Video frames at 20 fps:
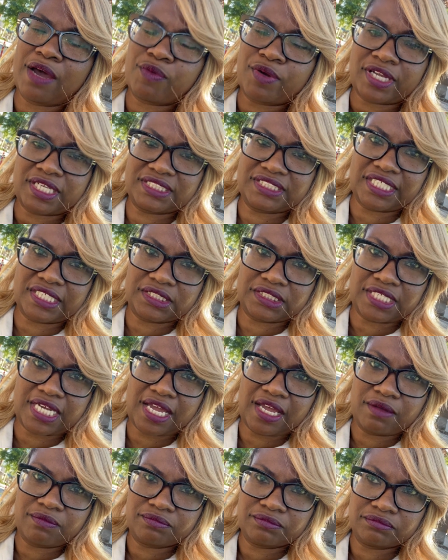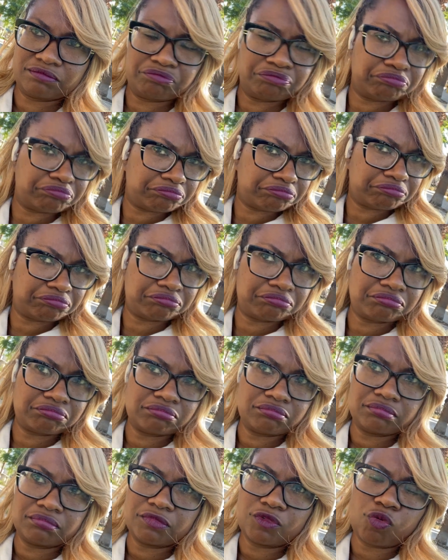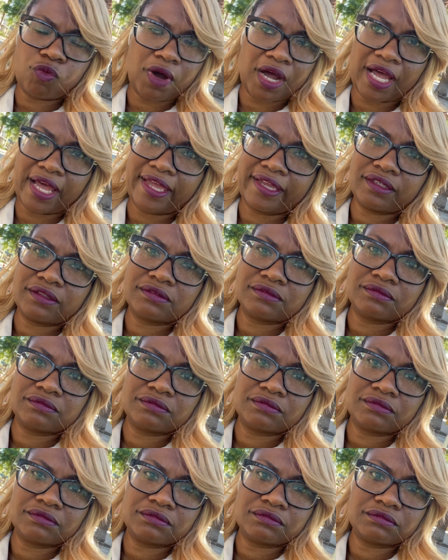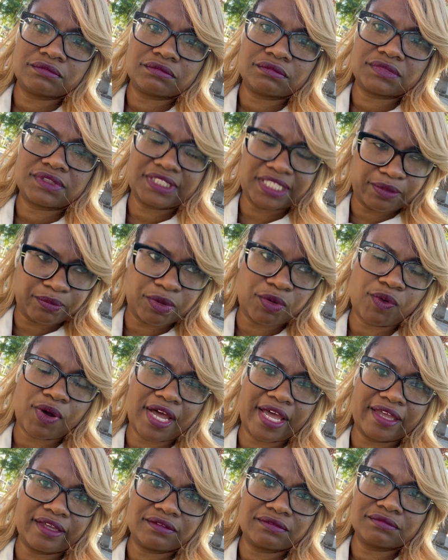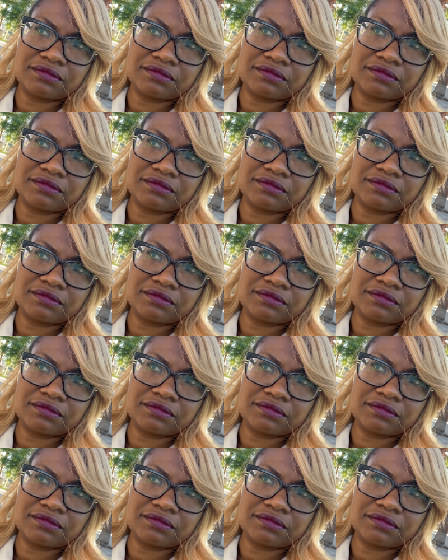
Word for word: work a second job? Why? Tell me why.